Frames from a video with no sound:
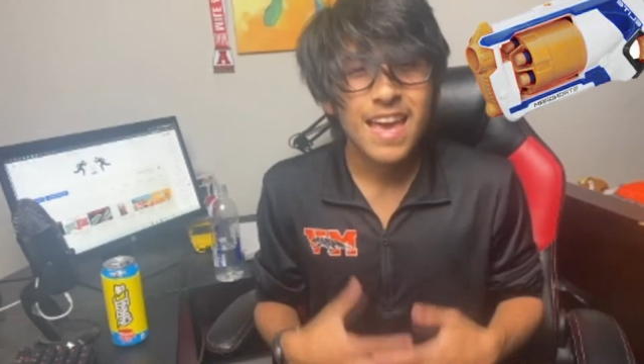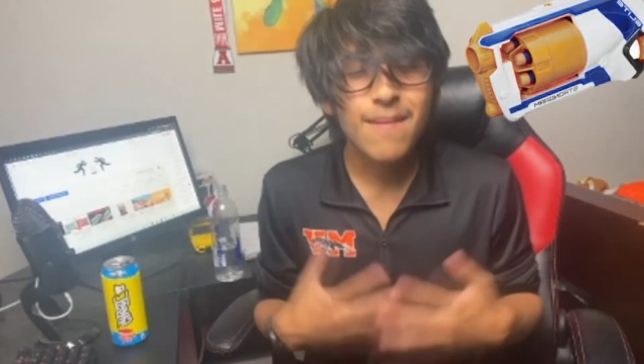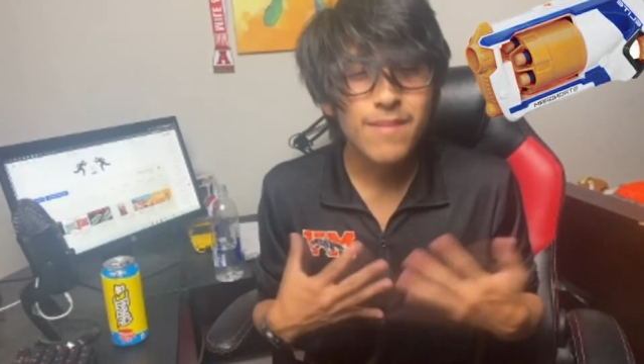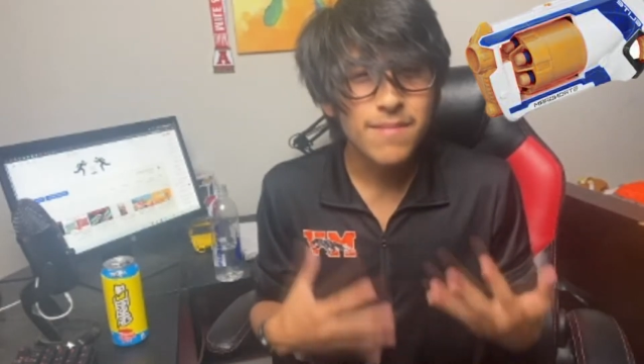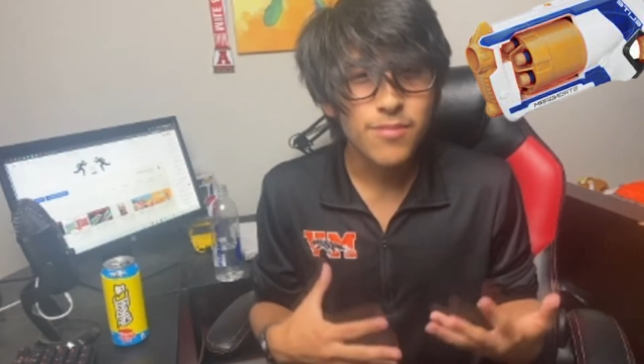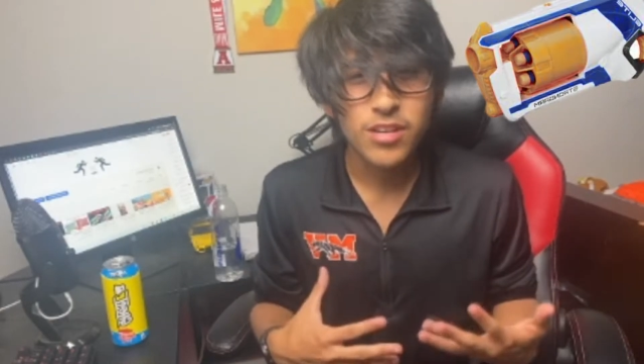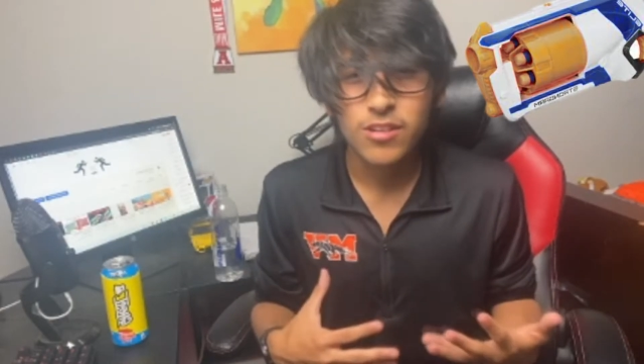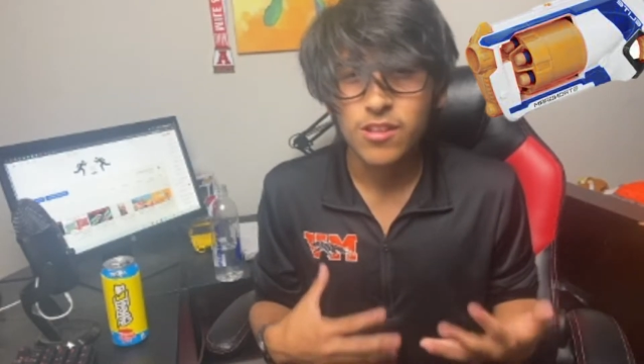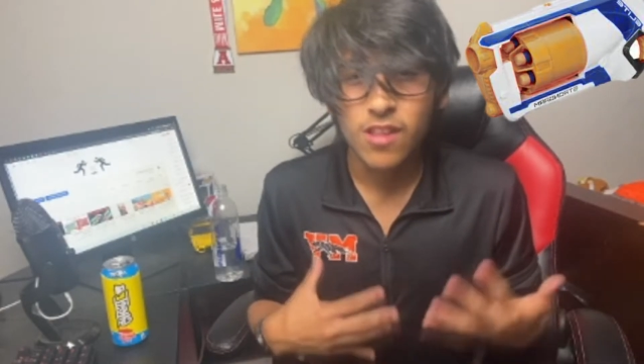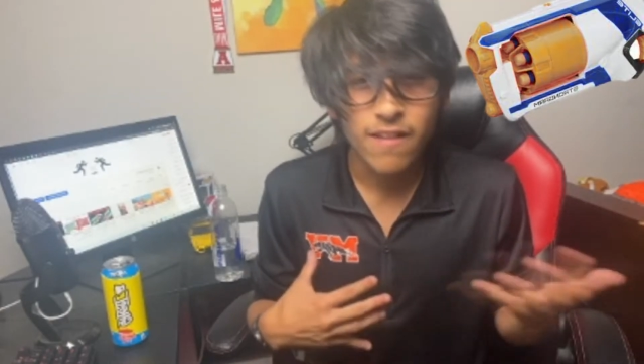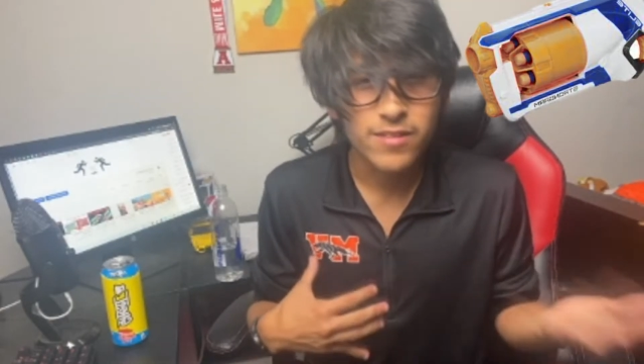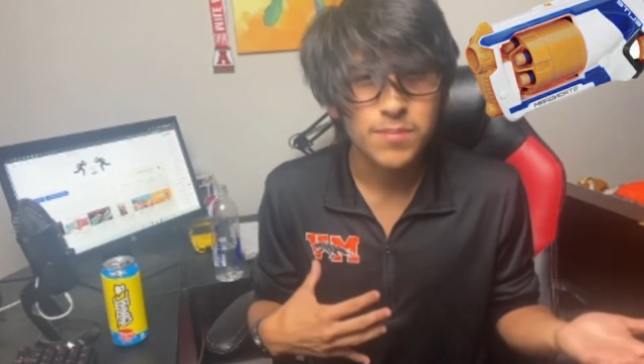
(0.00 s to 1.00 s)
And my brother
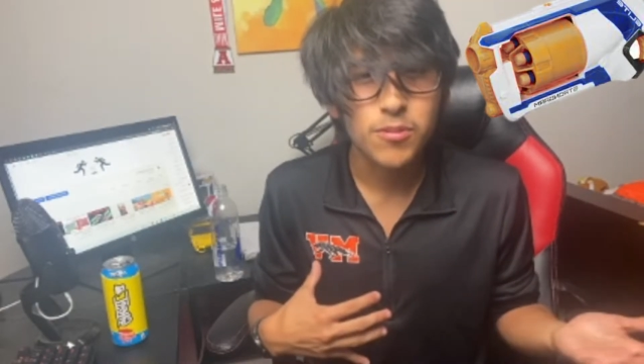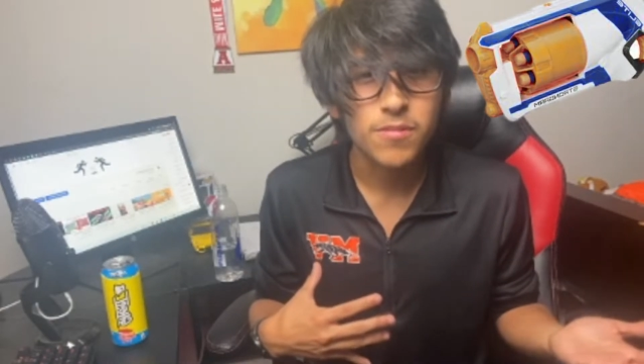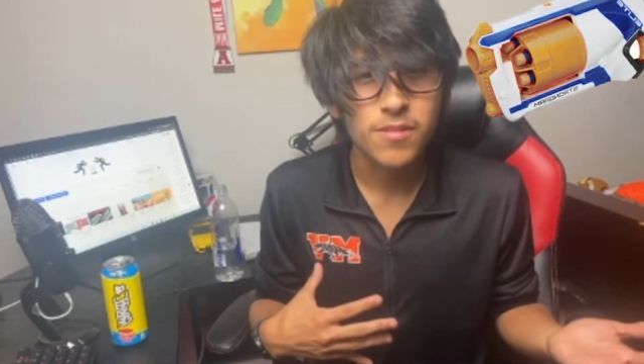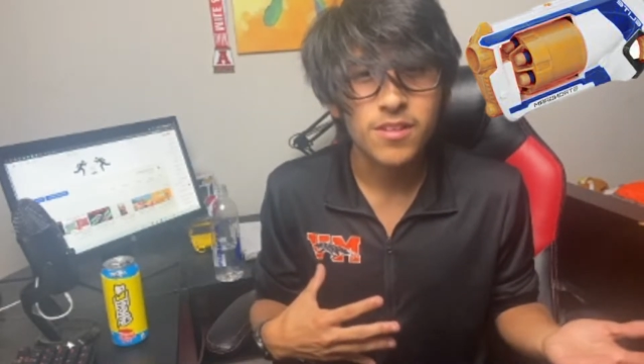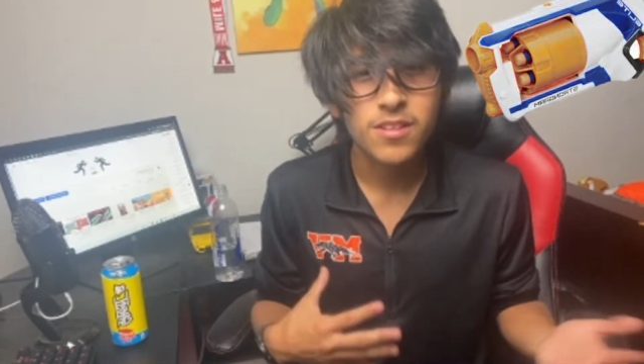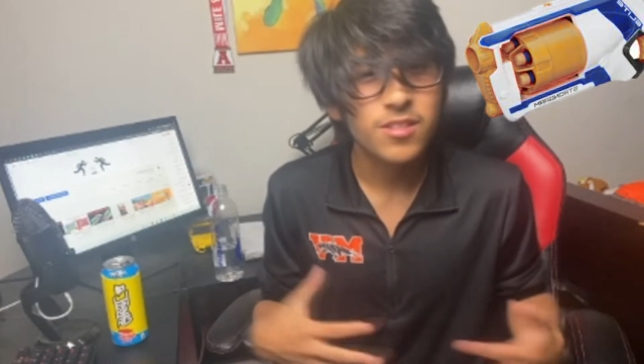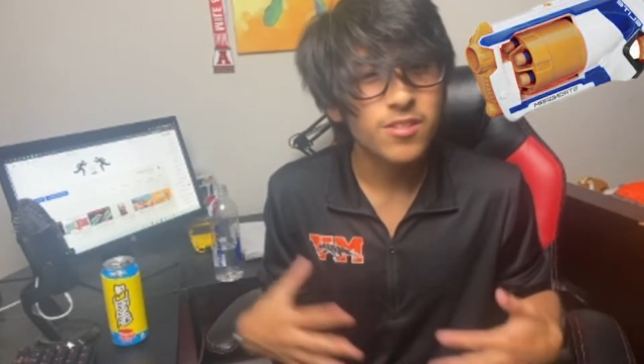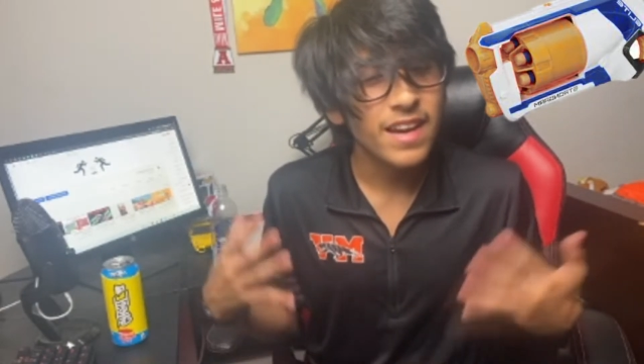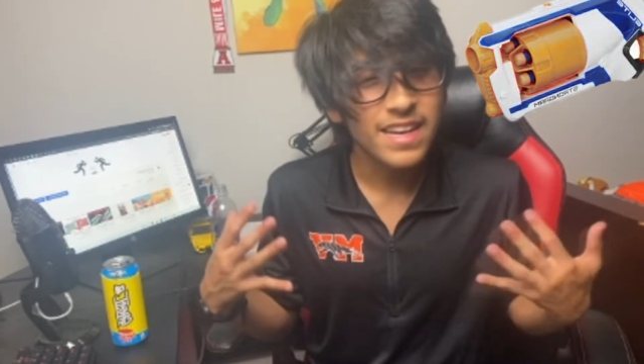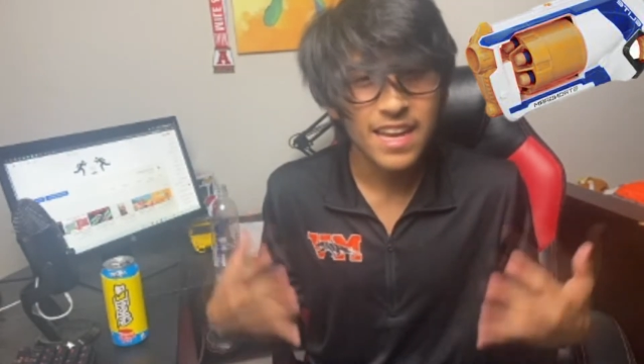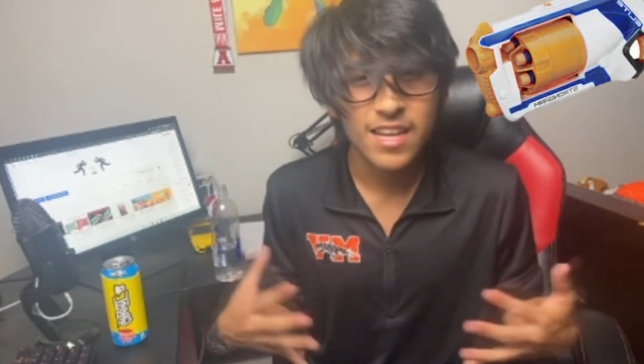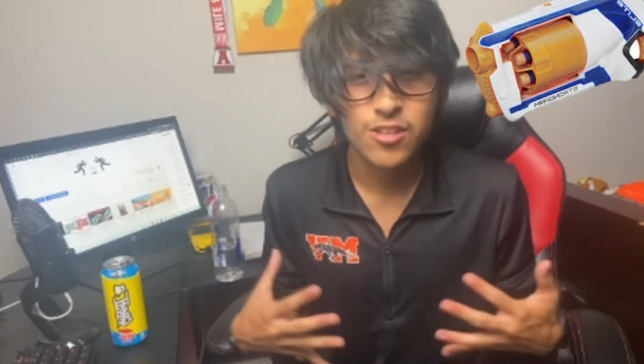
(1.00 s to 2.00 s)
loves Puma, so I
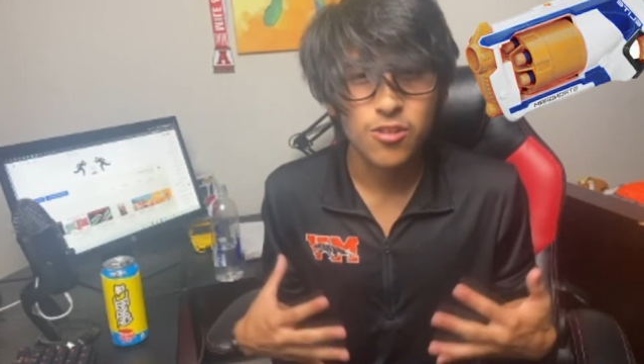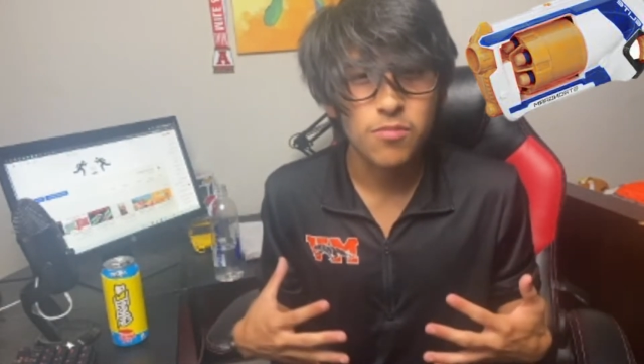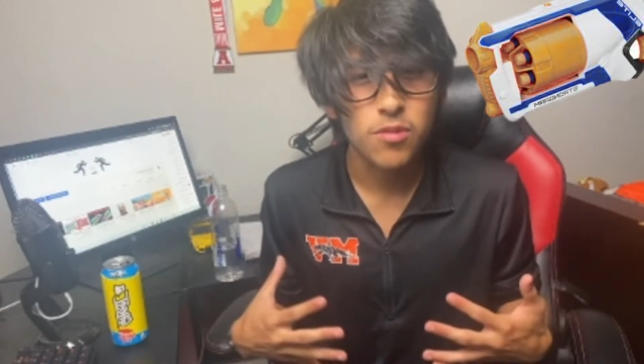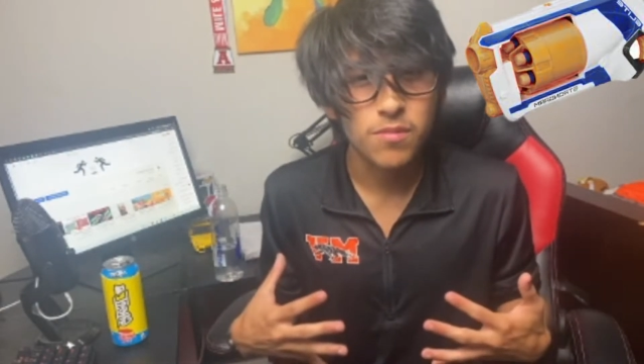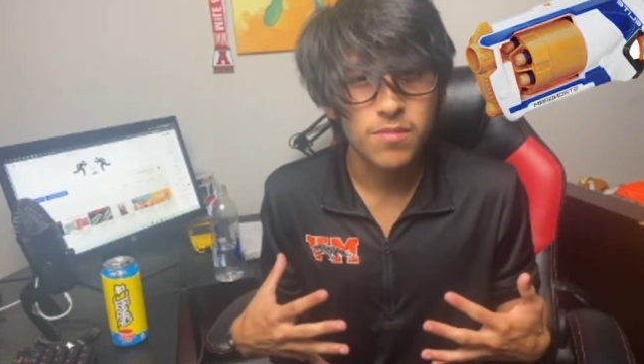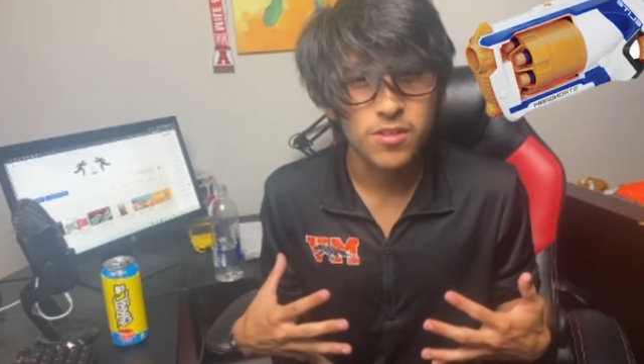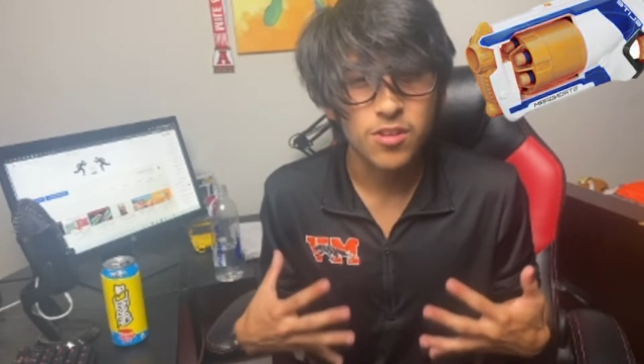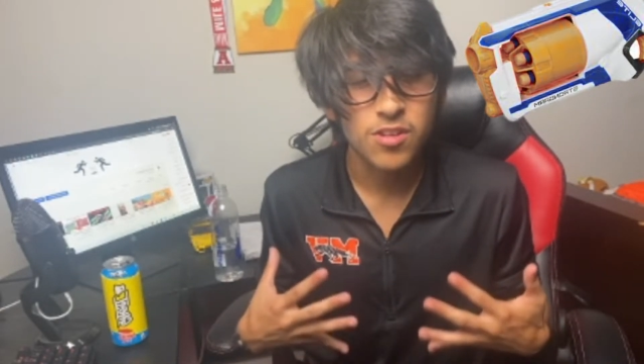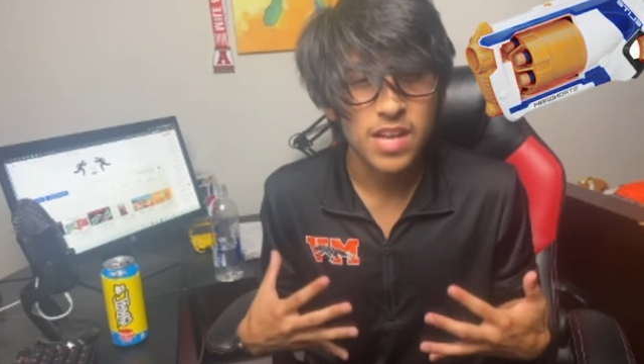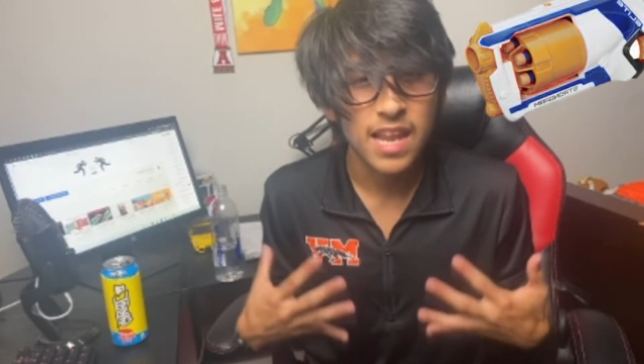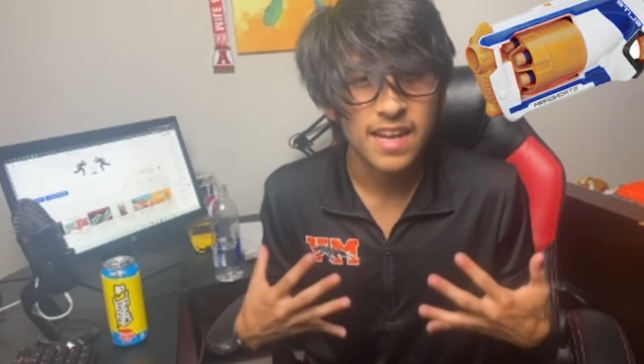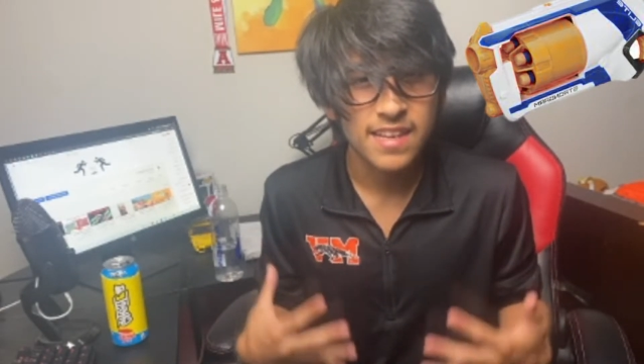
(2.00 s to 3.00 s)
can't do Puma
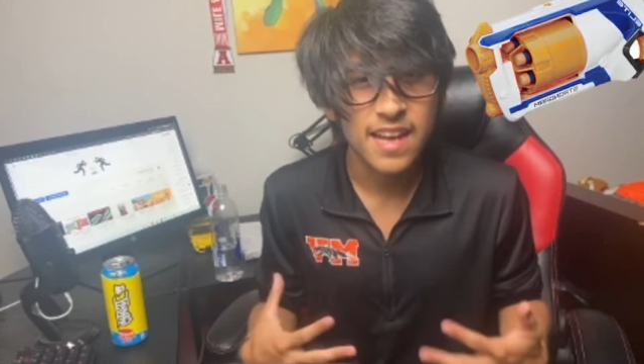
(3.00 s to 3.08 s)
dirty like